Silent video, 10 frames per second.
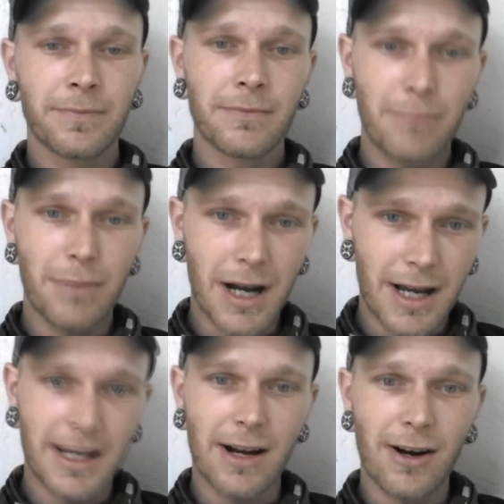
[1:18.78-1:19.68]

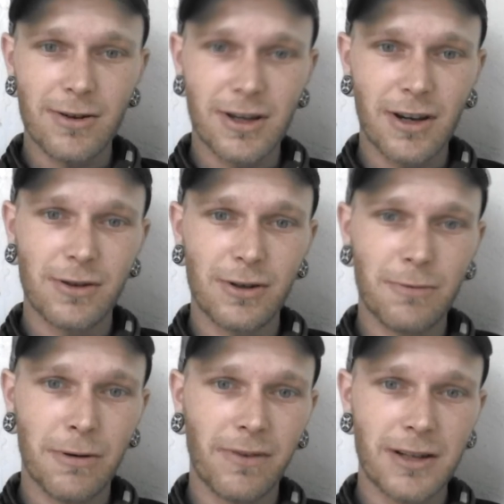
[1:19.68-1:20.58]
But they also do
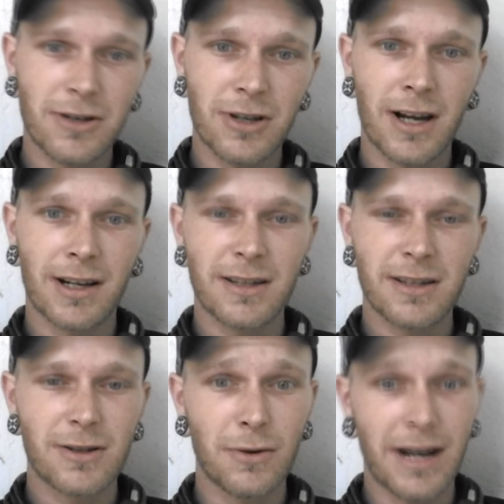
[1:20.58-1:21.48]
provide
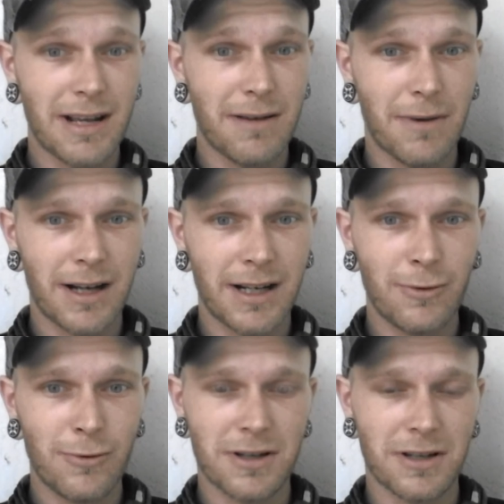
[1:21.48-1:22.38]
shotguns to anybody
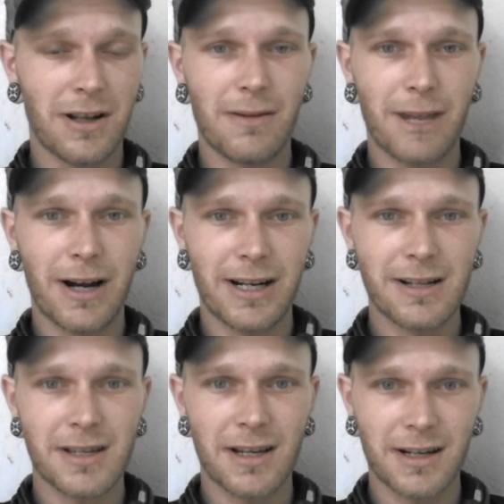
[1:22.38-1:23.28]
who is a law
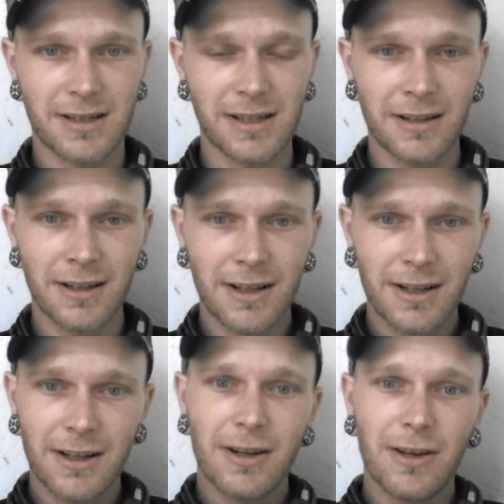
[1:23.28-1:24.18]
abiding citizen
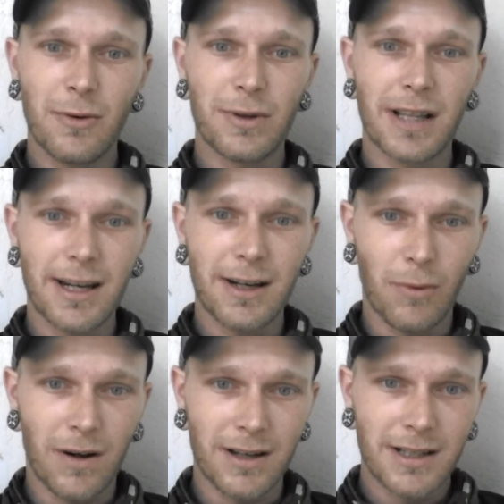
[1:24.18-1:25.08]
who would like
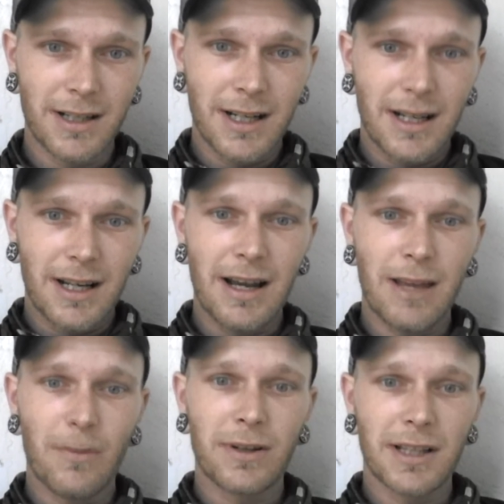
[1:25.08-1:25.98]
one
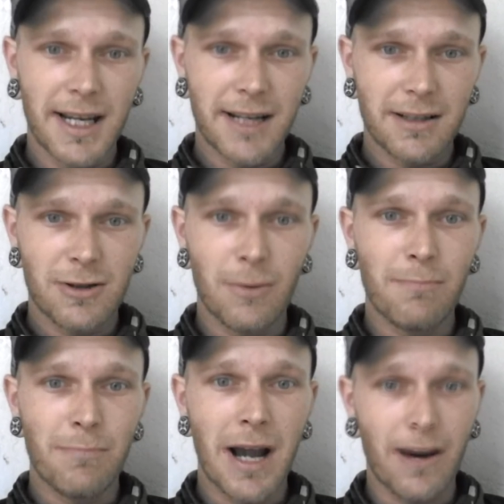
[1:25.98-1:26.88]
and would like to
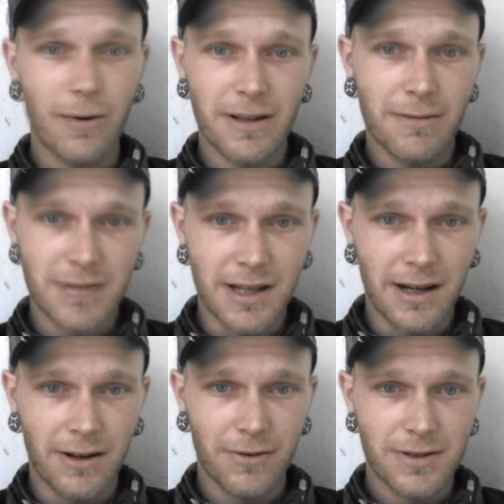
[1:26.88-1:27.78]
empower
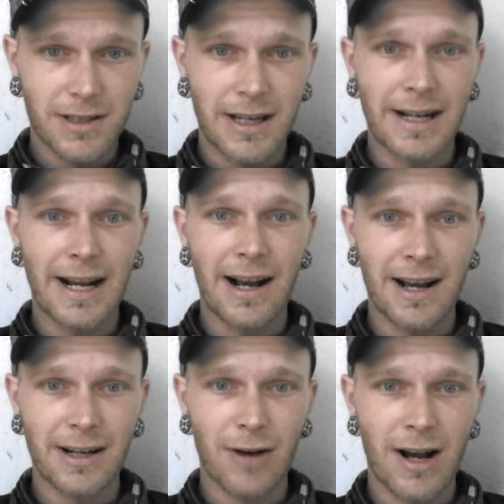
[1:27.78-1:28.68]
themselves in a
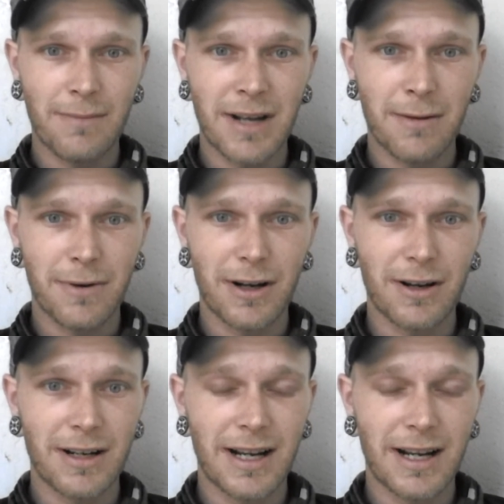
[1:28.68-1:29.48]
high crime neighborhood.